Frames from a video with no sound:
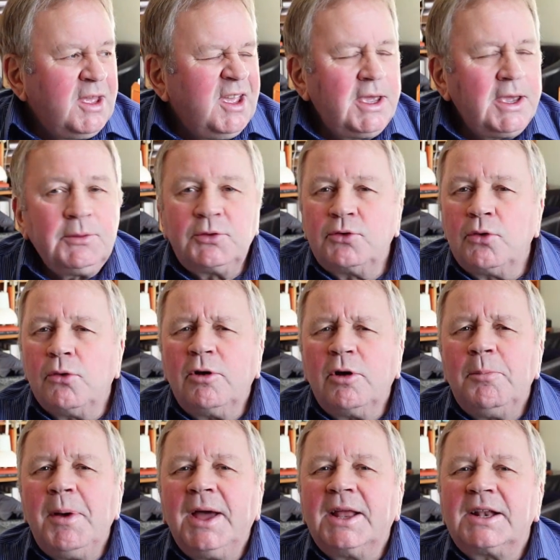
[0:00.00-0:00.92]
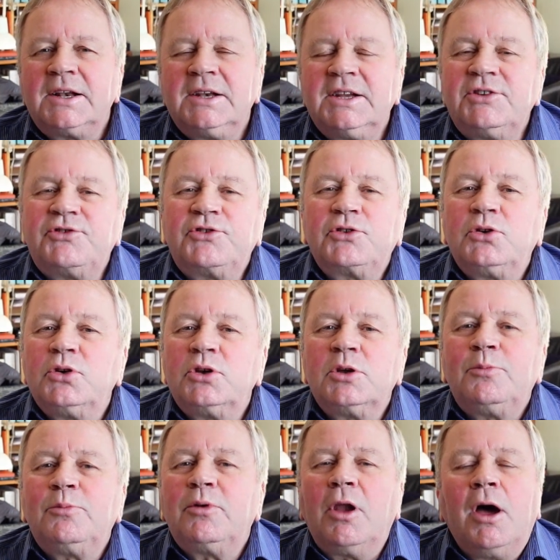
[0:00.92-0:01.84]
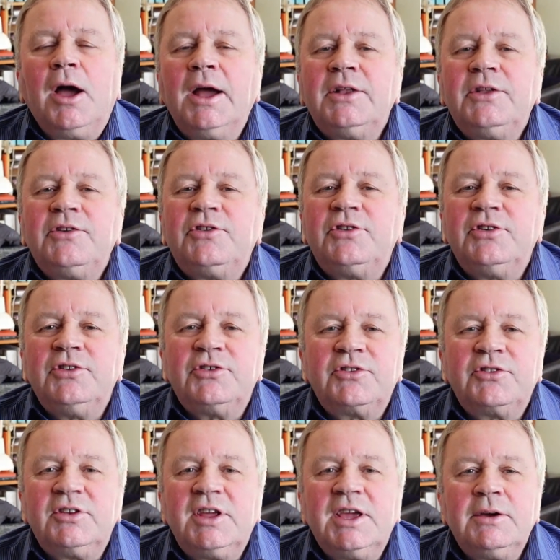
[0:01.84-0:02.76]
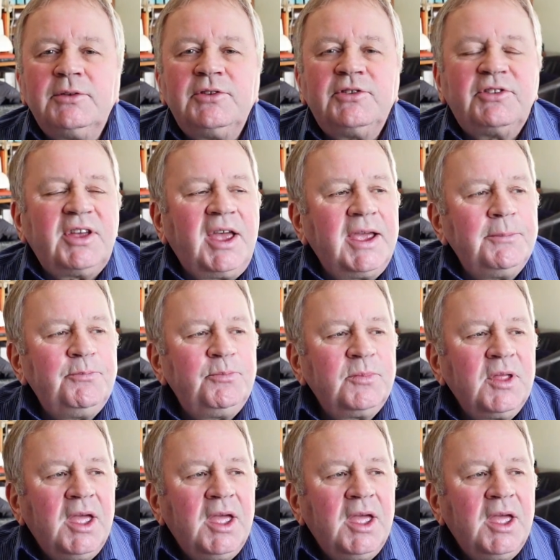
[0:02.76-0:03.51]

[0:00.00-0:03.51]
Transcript: He would talk about electrical appliances and he would say,